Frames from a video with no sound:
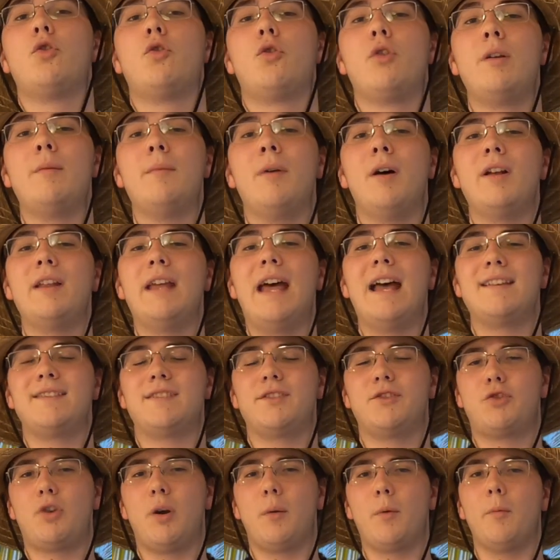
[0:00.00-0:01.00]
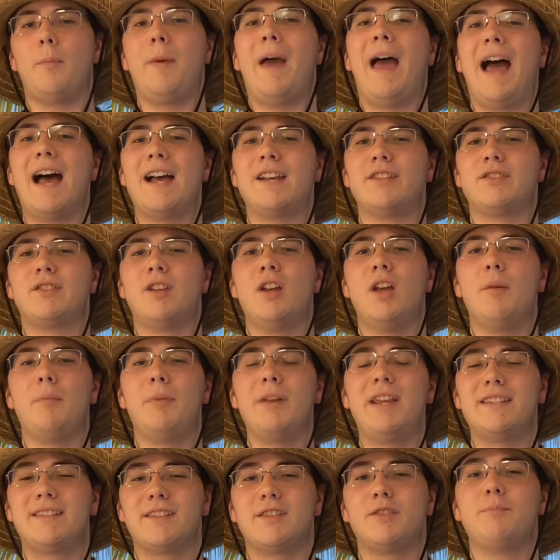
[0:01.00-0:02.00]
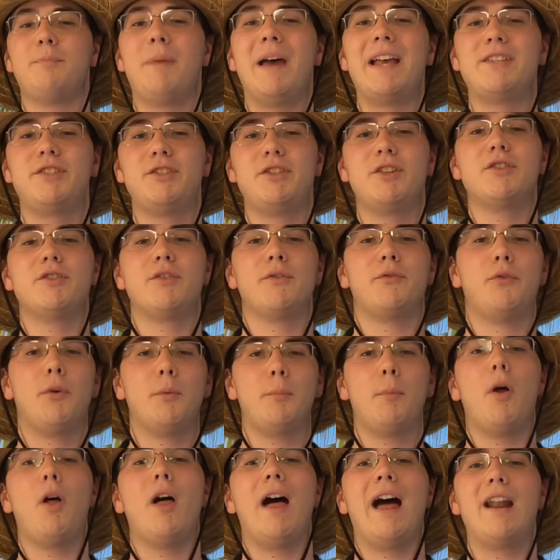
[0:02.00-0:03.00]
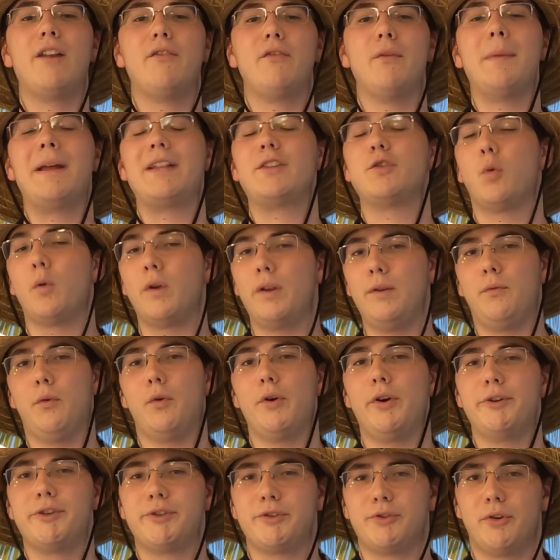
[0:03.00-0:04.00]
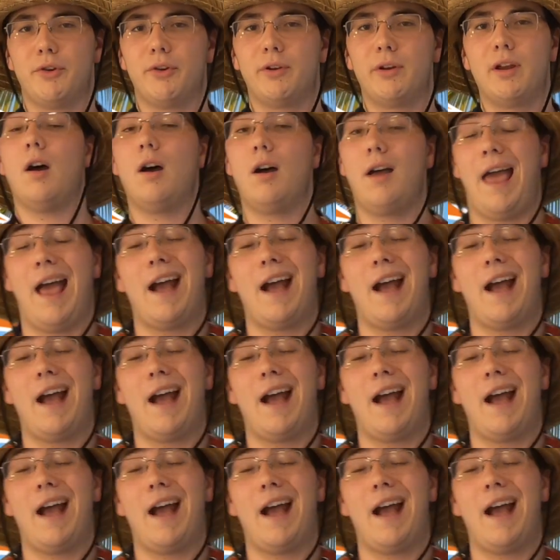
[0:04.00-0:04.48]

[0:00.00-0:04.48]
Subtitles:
Kareem Hunt has his troubled past, but he has his best years of football ahead of him at 24 years old.